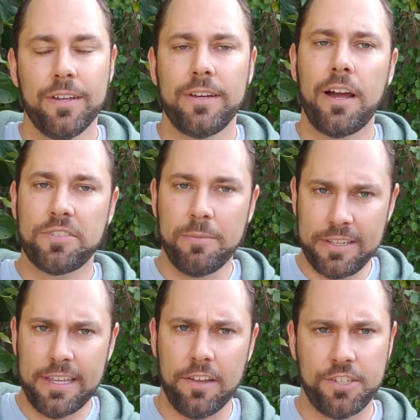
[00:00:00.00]
Now, if somebody
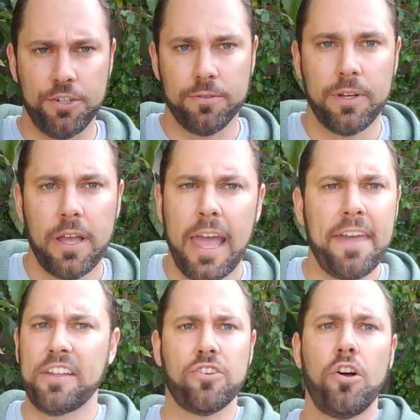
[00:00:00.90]
tells you,
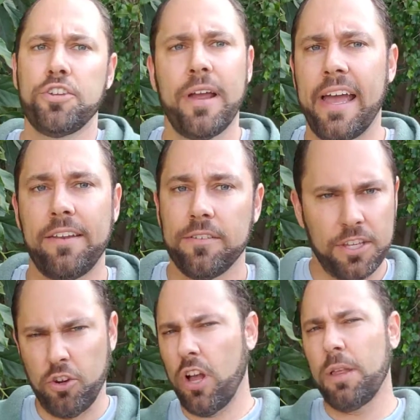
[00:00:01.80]
hey, that's all in your head,
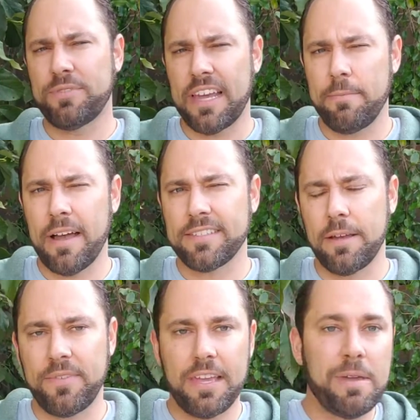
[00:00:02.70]
like you're all upset about
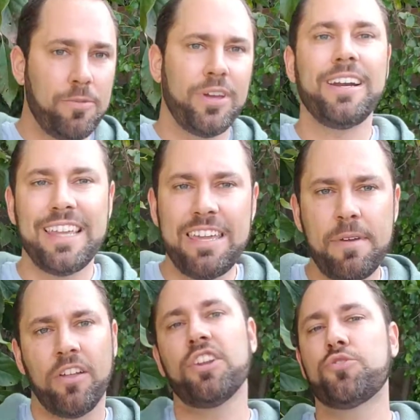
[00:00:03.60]
something, maybe you get an
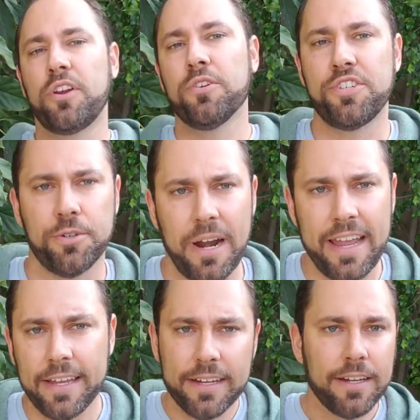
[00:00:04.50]
email and it triggers you, right?